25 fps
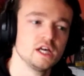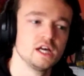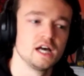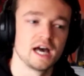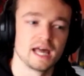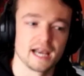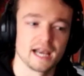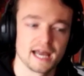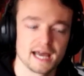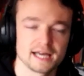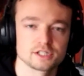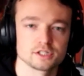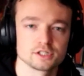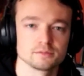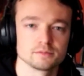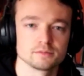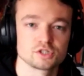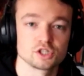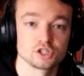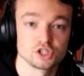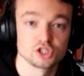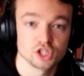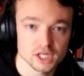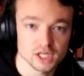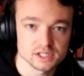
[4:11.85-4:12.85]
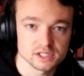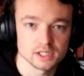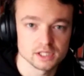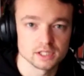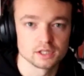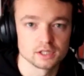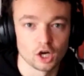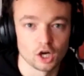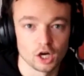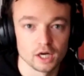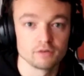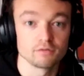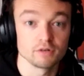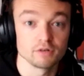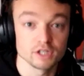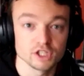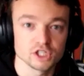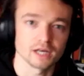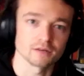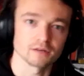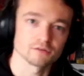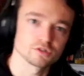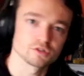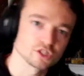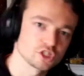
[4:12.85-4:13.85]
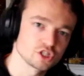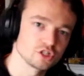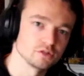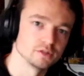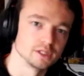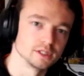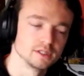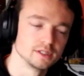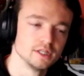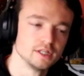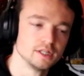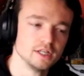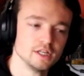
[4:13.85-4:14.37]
and Adam suggested that I reach out to Stuart.